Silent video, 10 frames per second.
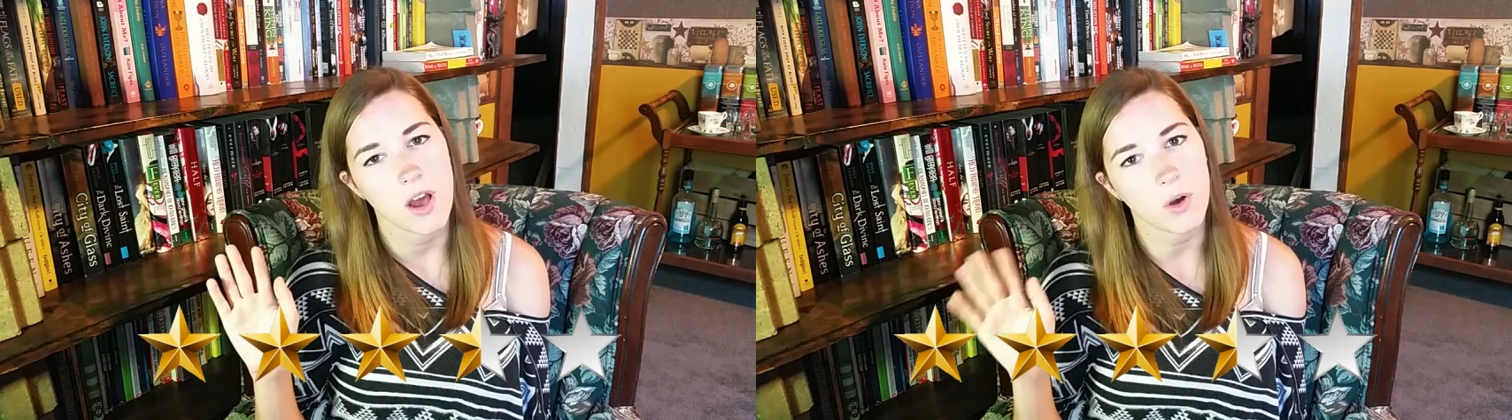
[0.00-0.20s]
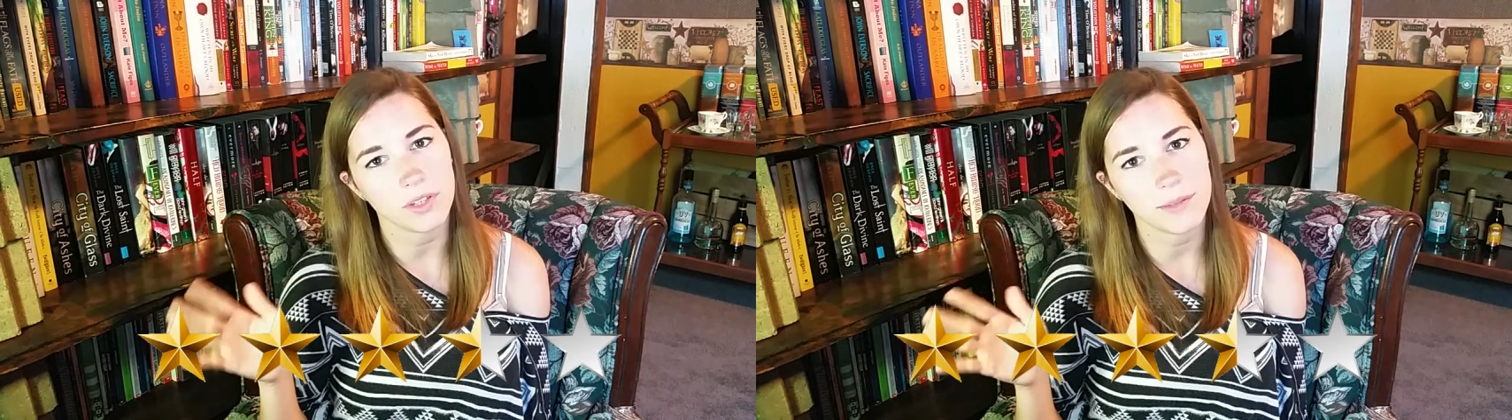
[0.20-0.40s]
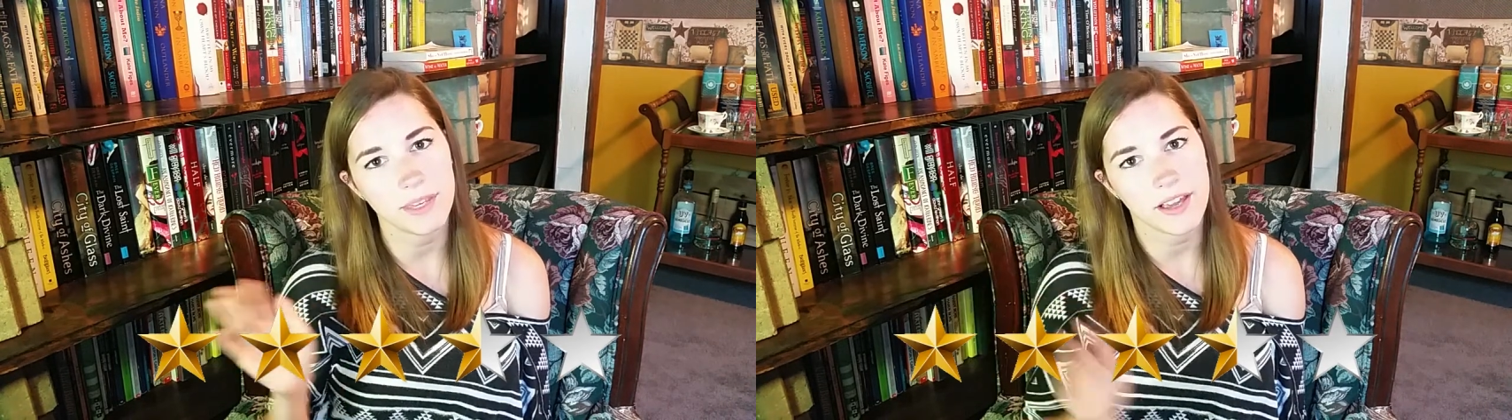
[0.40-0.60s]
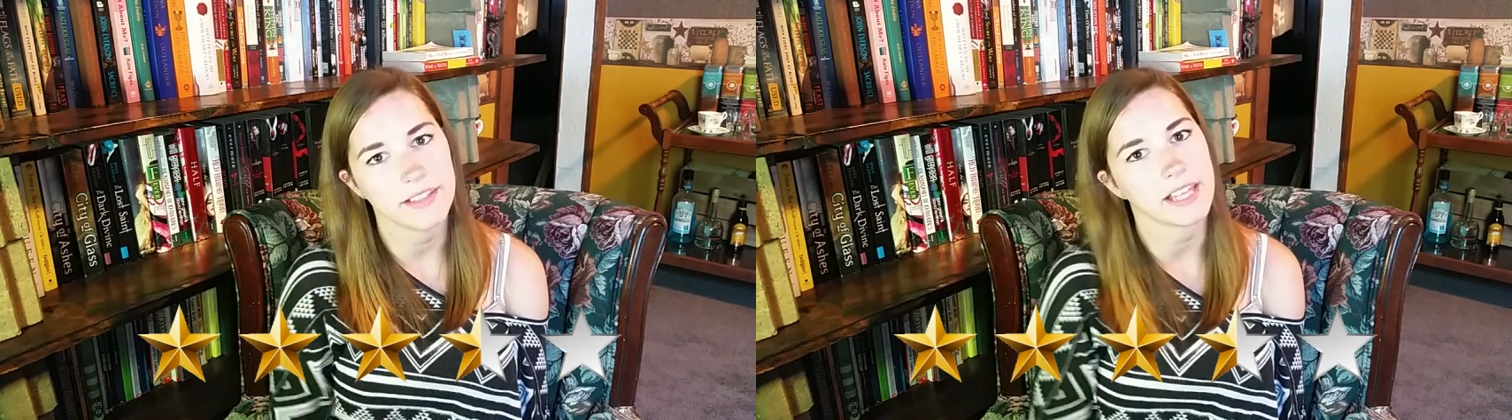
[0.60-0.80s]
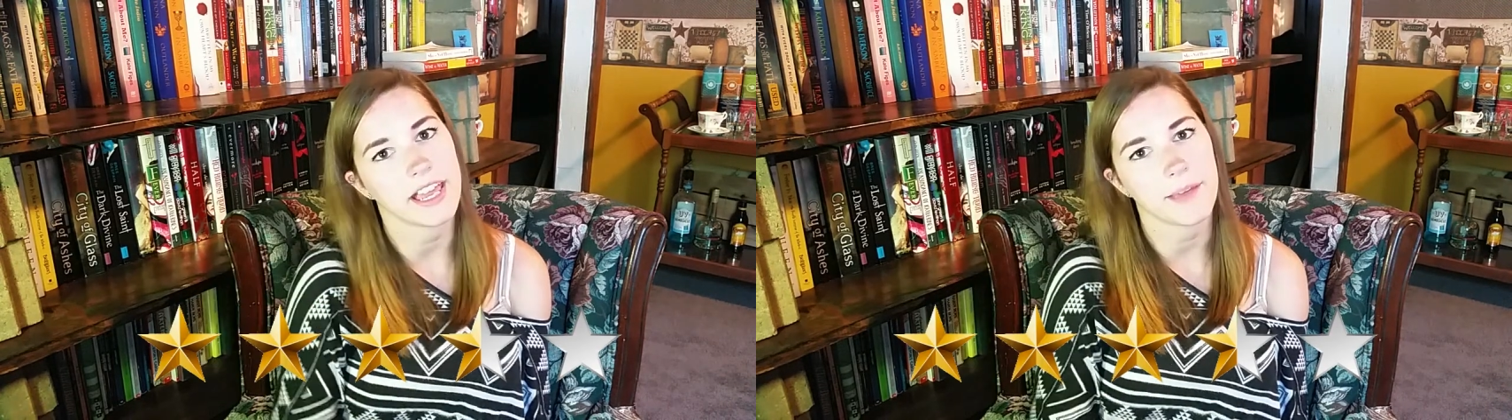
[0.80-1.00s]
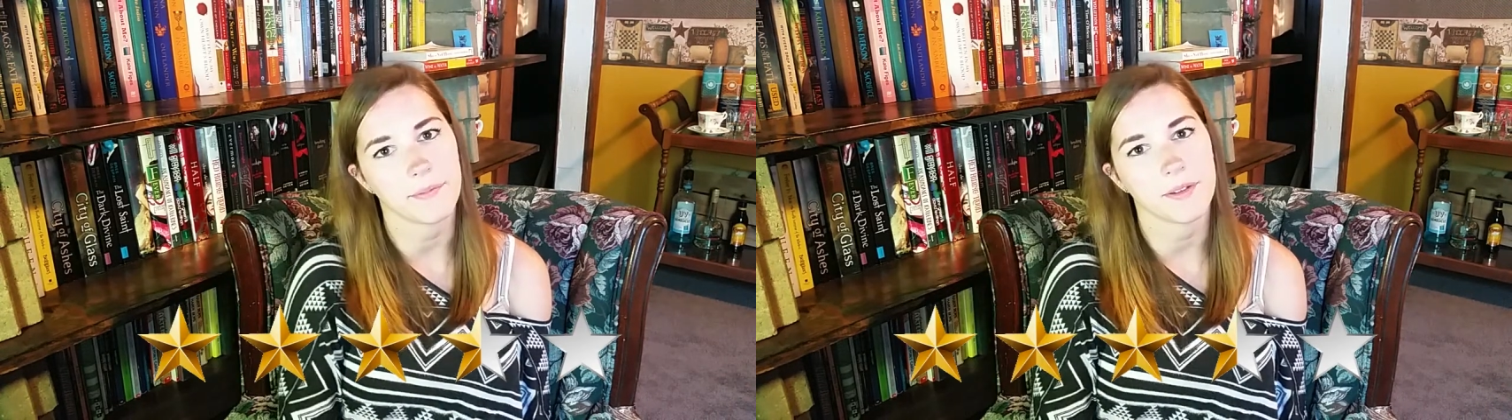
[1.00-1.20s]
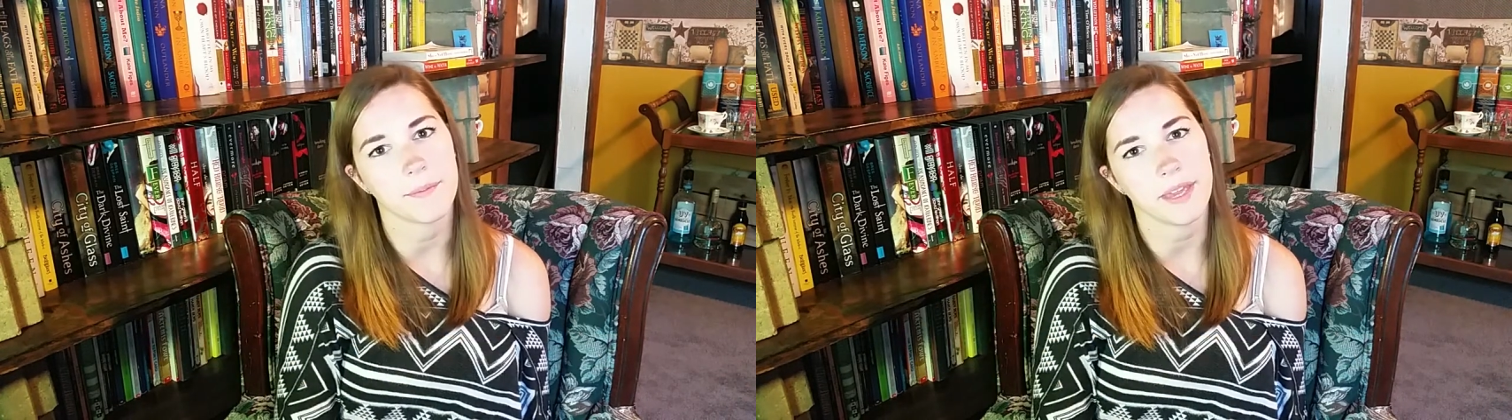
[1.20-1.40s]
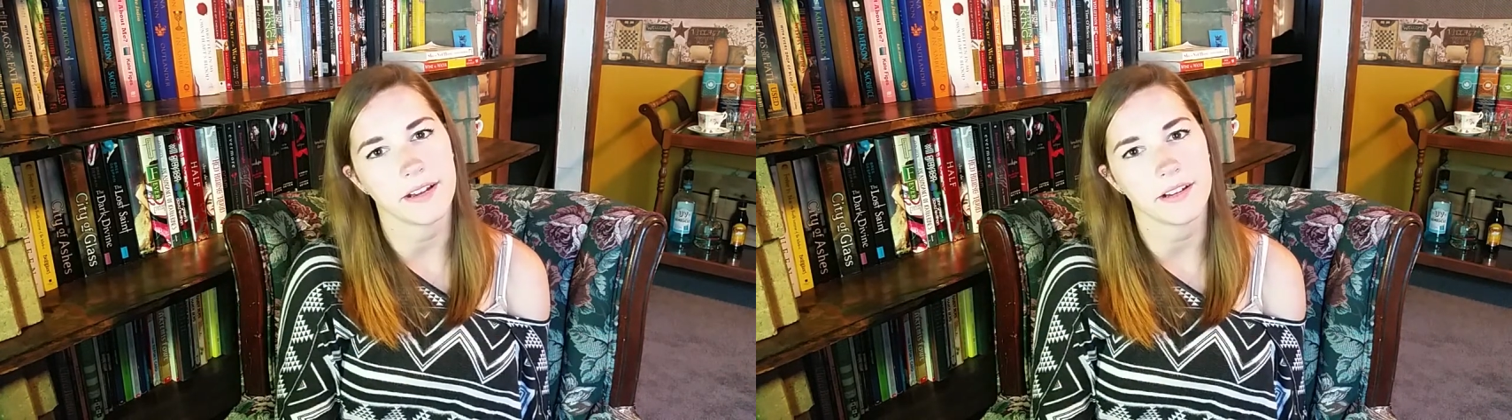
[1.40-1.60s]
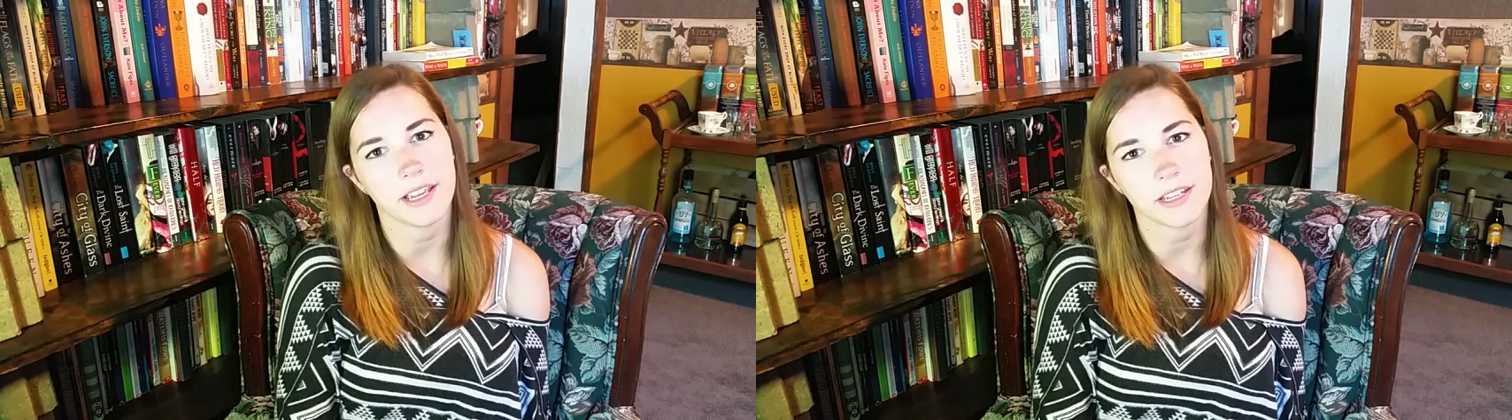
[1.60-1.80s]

only because I kept comparing